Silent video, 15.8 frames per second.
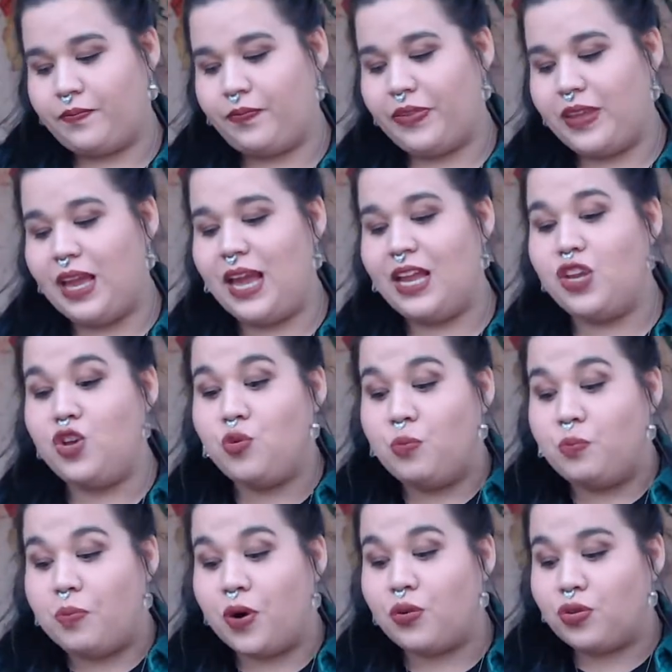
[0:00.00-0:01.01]
And you
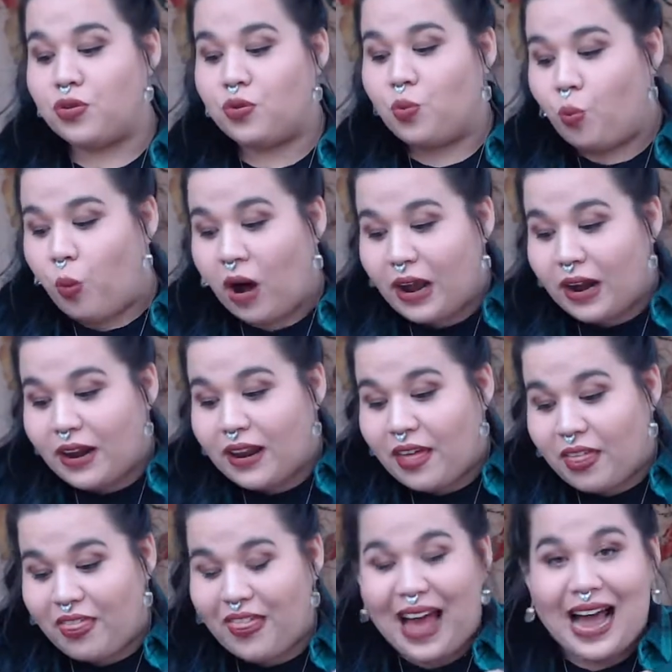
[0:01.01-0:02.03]
both
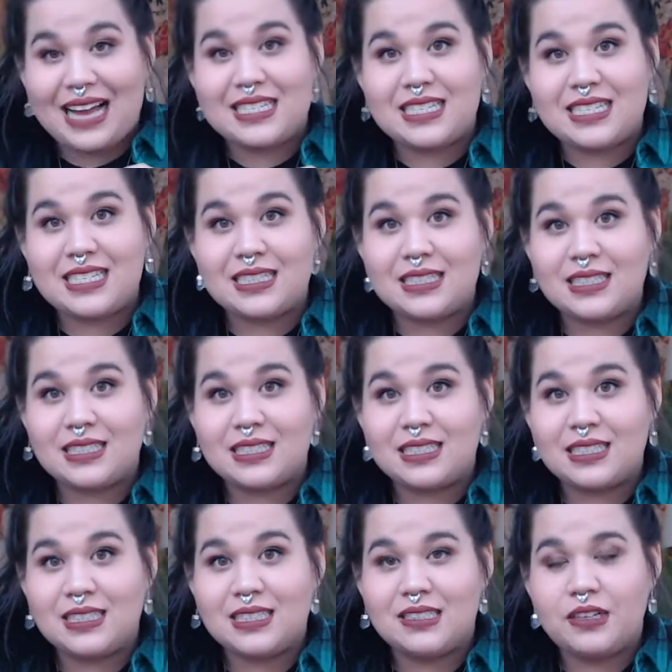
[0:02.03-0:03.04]
want that.
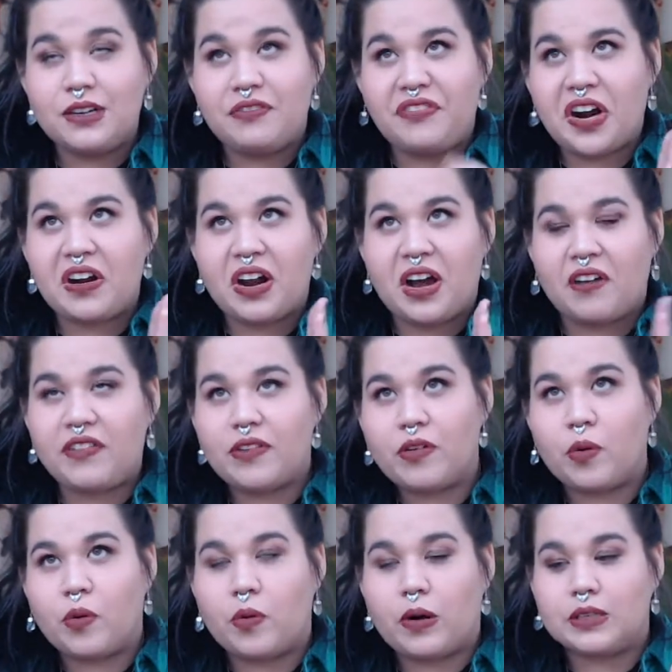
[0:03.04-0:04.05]
Fair enough,
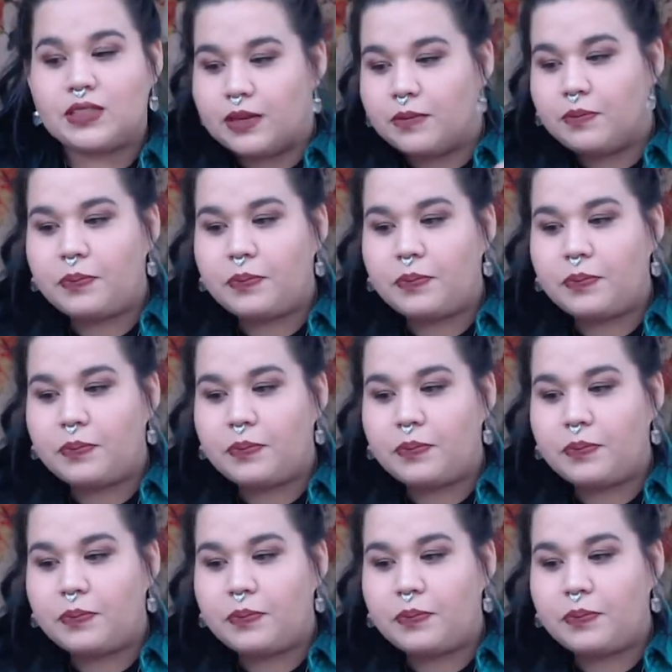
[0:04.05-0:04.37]
everyone wants it.